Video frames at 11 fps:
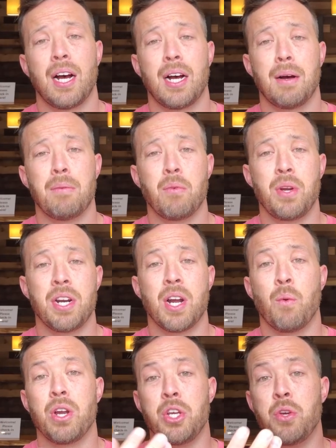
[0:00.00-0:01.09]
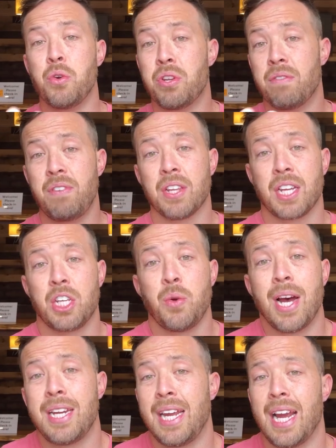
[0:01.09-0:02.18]
We did not want you to feel like you had
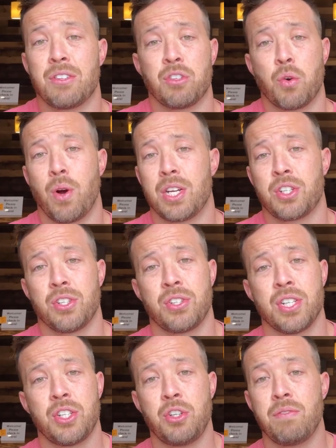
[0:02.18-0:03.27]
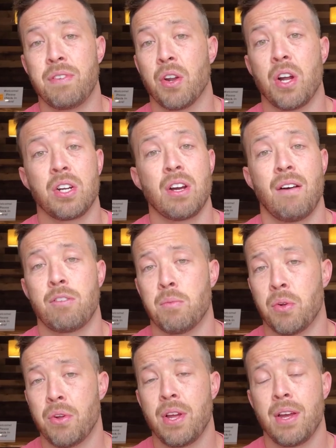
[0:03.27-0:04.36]
to answer questions that you felt uncomfortable
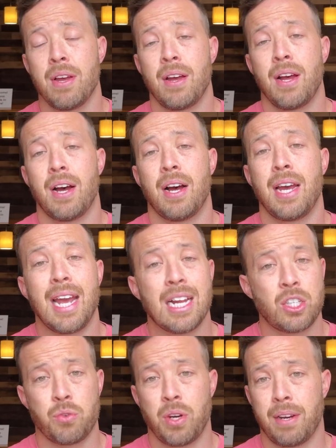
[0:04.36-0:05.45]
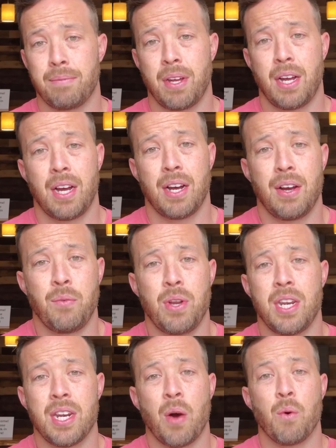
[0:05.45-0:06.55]
answering. We did
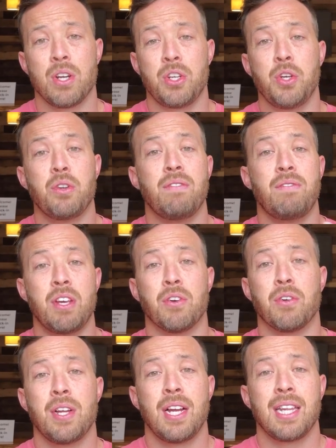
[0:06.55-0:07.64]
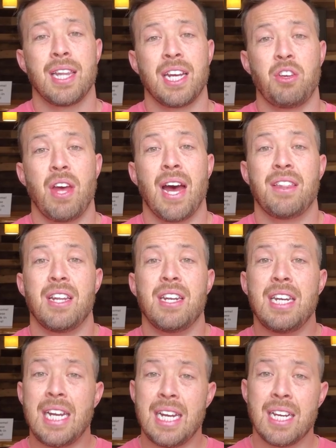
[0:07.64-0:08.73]
not want you to feel like you had the
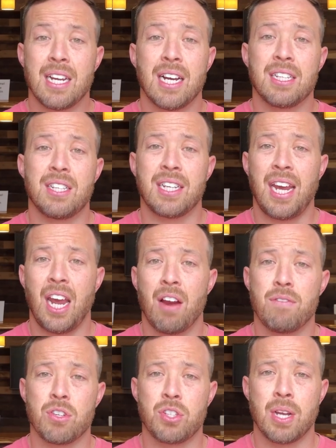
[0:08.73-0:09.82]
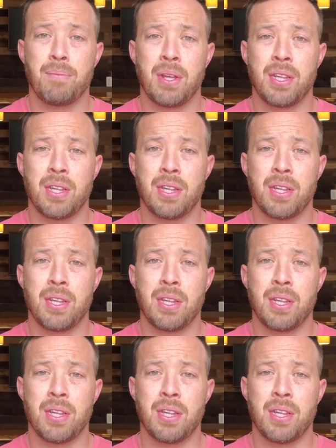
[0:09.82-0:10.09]
need to care for something that